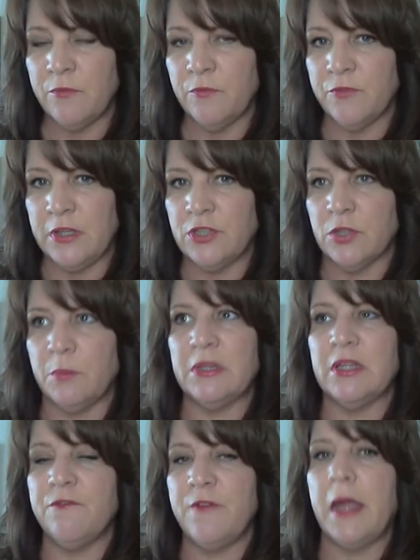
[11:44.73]
flea treatment,
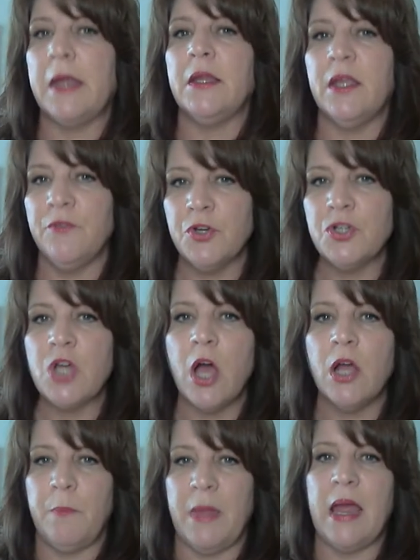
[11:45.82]
then fine. Give your
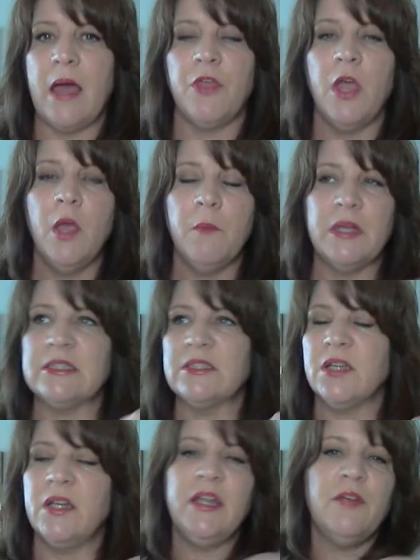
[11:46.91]
dog a bath, because it's
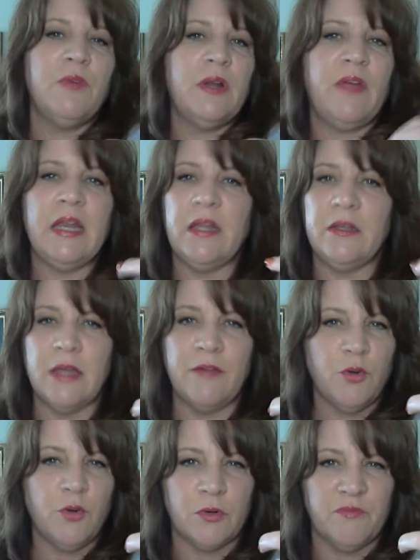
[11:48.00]
going to get rid of any
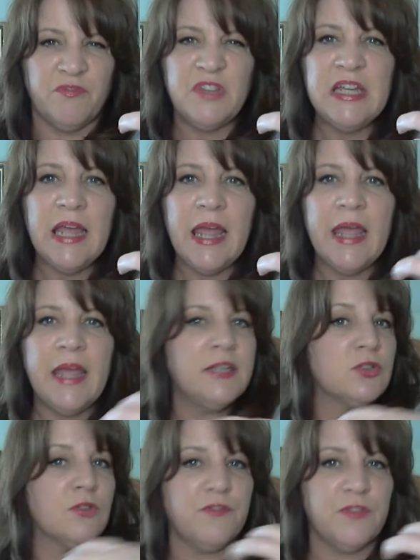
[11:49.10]
leftover flea
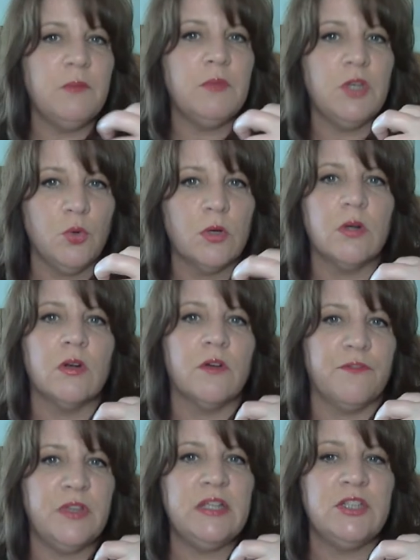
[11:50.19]
eggs or flea manure or
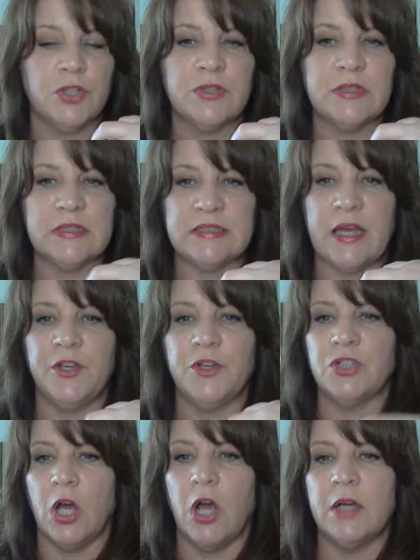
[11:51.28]
flea dirt that's on your
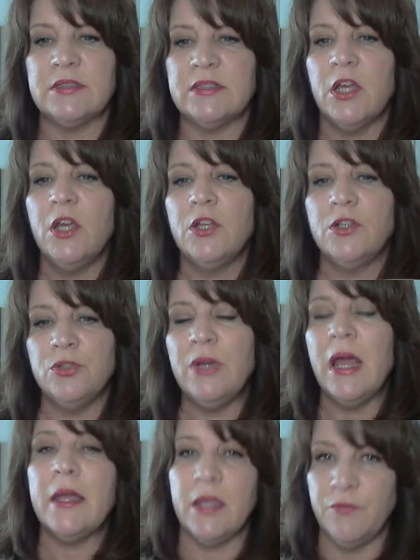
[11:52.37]
dogs. Do
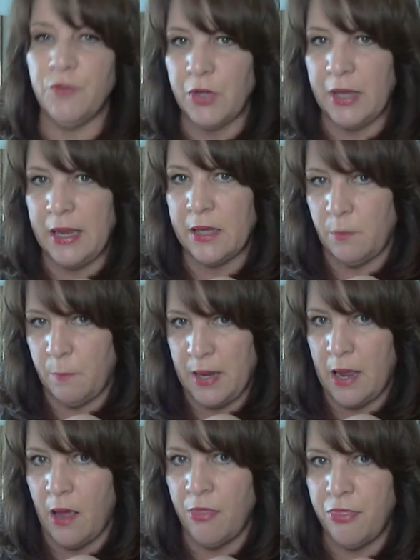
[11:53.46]
not give your cat a
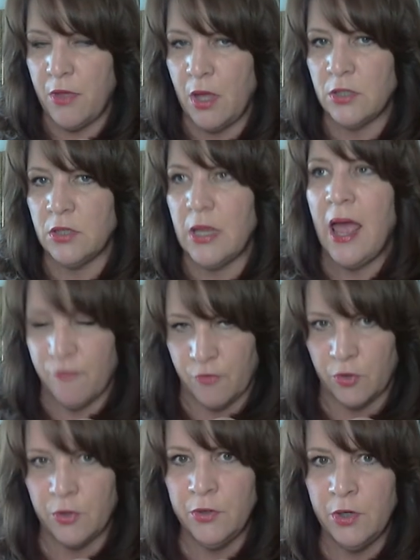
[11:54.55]
bath
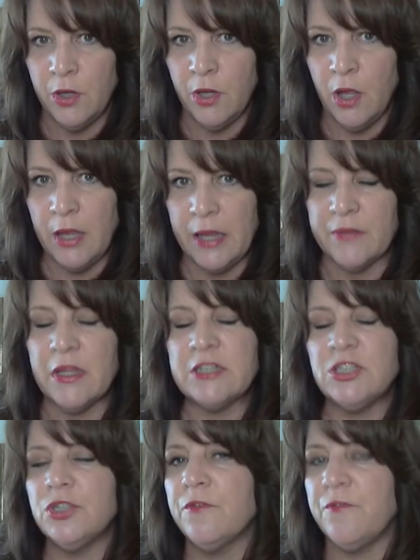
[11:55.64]
ever,
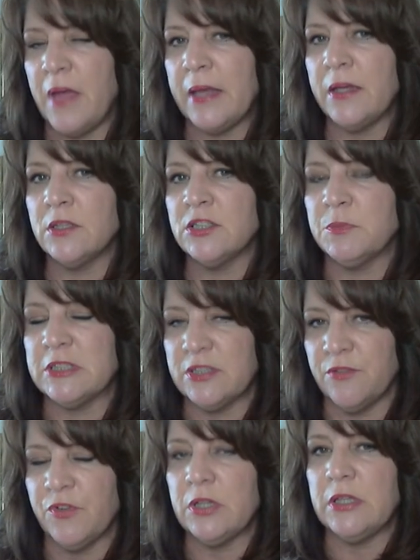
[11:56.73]
unless your vet
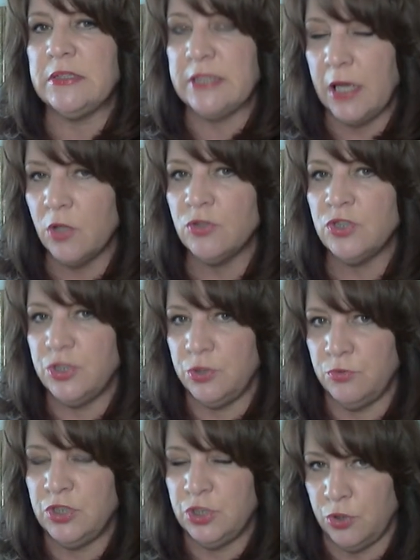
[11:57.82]
specifically tells you
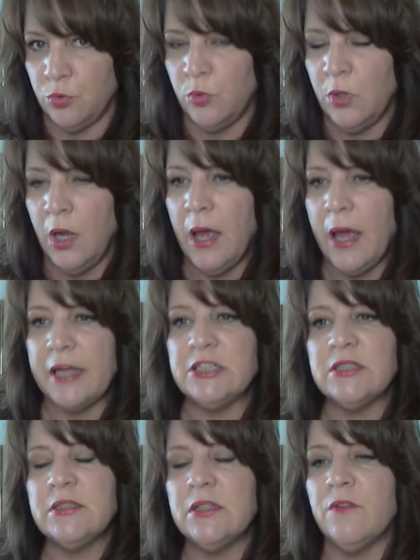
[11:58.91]
to. I
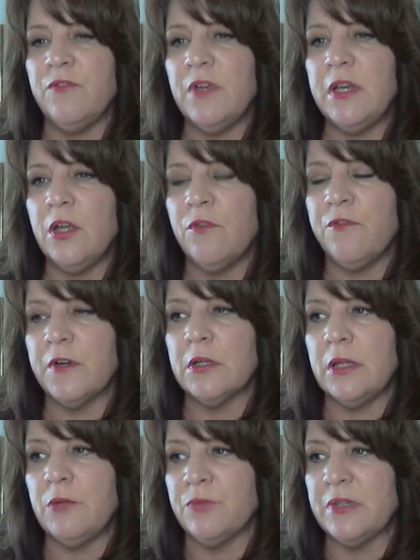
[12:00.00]
just did a video
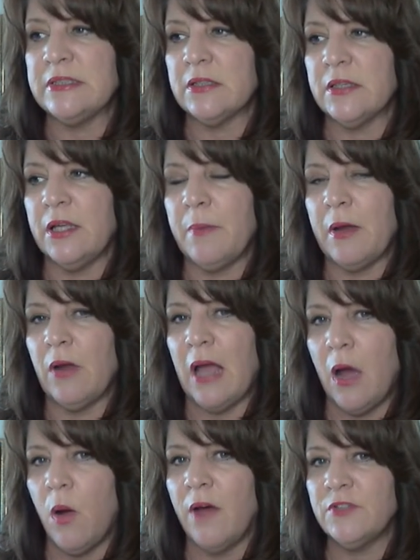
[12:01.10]
fairly recently about
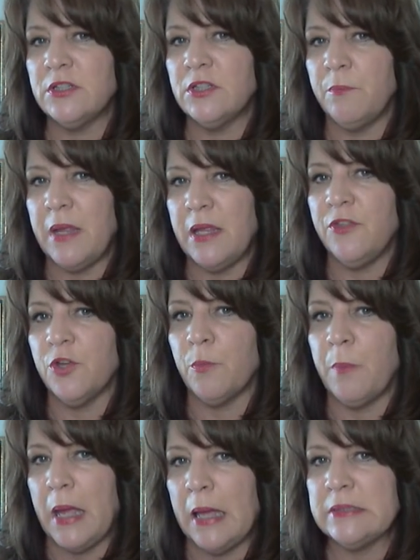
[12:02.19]
how often to bathe your
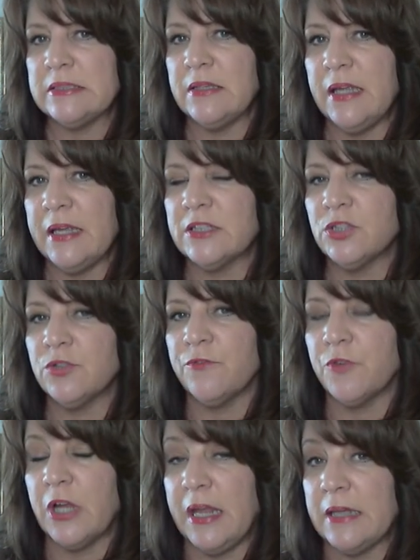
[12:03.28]
pets, and the answer
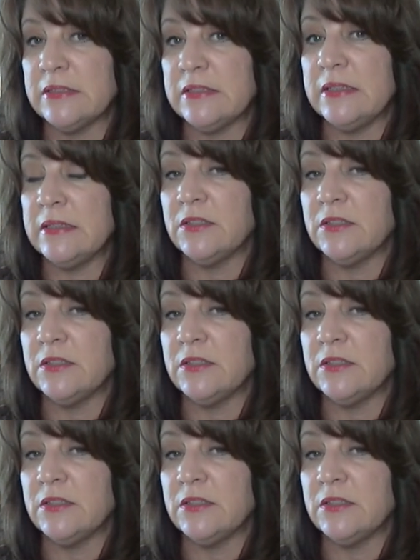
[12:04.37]
for cats is